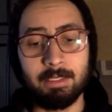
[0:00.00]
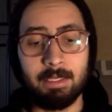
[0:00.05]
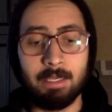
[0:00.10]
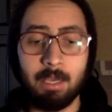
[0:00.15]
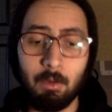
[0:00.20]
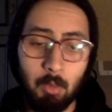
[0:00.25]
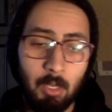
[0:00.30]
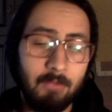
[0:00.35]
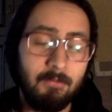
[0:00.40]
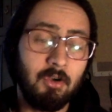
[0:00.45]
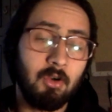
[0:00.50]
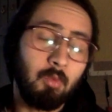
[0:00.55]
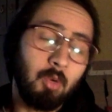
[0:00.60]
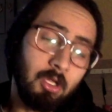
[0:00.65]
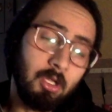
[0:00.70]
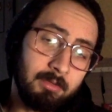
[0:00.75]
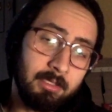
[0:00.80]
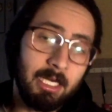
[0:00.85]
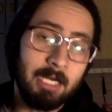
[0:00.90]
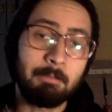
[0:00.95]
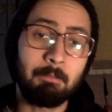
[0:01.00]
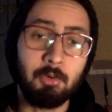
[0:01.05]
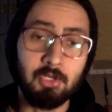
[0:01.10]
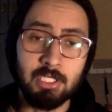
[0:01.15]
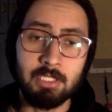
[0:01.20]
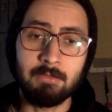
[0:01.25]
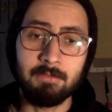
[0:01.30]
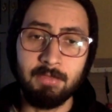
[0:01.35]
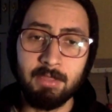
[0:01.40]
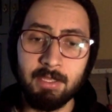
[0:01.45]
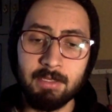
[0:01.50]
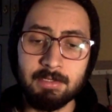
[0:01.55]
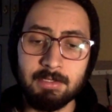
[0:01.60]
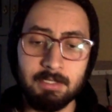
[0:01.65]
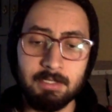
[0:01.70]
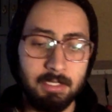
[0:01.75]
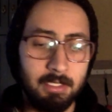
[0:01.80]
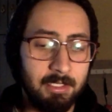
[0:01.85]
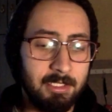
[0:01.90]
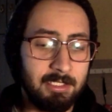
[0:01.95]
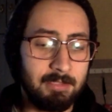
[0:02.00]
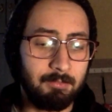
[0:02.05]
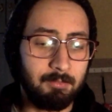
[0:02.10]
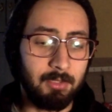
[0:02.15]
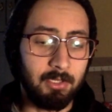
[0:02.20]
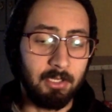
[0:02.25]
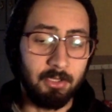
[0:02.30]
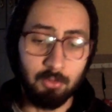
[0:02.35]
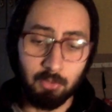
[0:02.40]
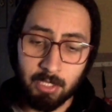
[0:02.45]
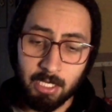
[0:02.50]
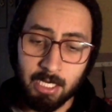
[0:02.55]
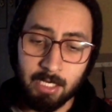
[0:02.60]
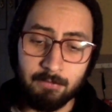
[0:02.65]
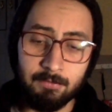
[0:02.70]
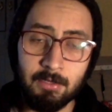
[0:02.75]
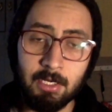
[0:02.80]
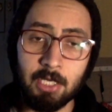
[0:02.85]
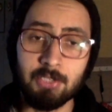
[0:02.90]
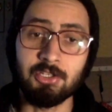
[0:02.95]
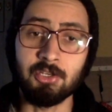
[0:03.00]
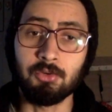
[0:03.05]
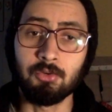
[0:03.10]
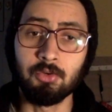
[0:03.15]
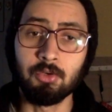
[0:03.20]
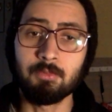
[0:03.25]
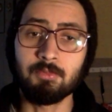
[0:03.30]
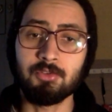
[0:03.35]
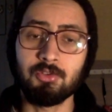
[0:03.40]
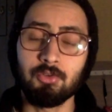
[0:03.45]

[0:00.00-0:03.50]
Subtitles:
However, well, there are positive things. You can have larger groups,